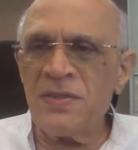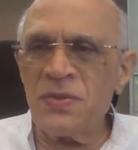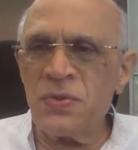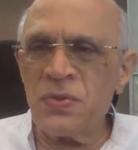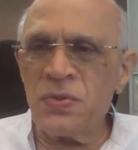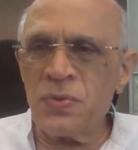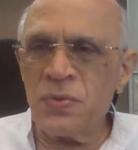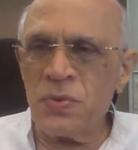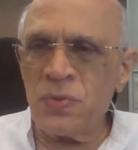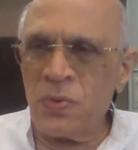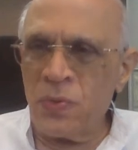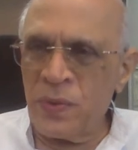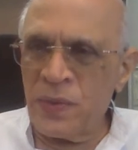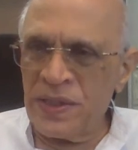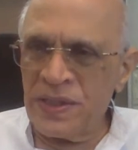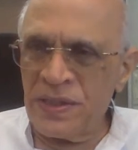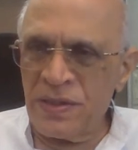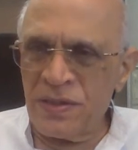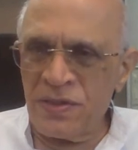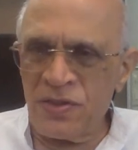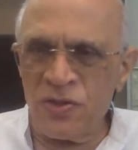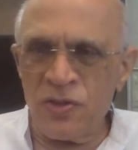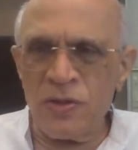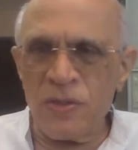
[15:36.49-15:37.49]
to quit
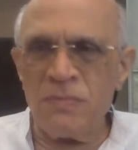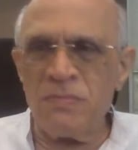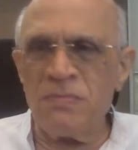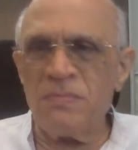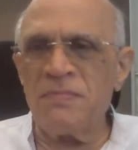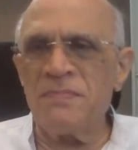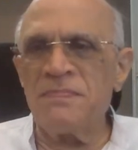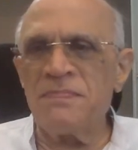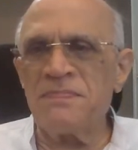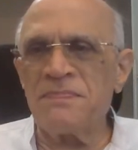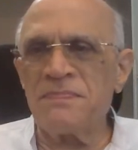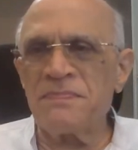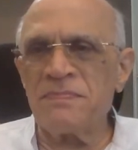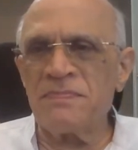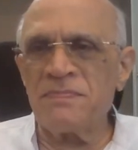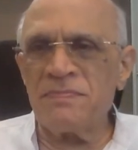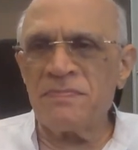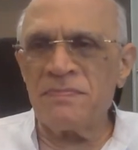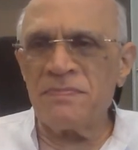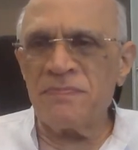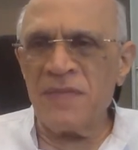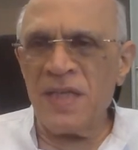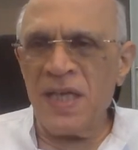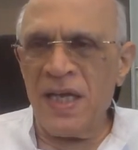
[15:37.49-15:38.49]
her job
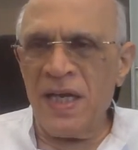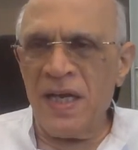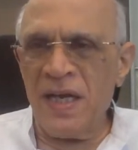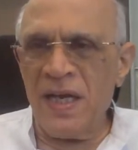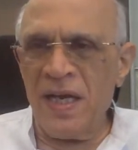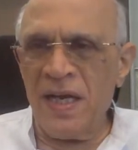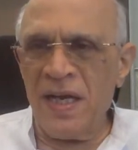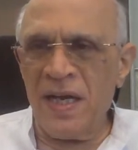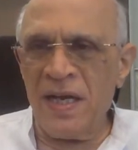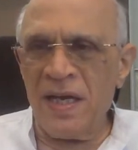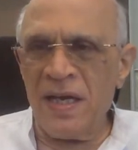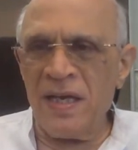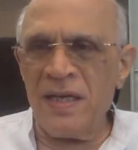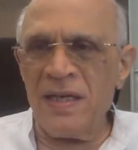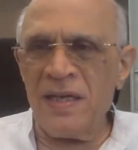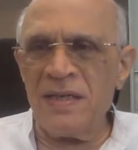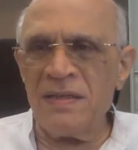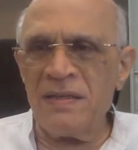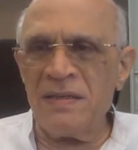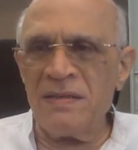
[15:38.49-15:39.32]
and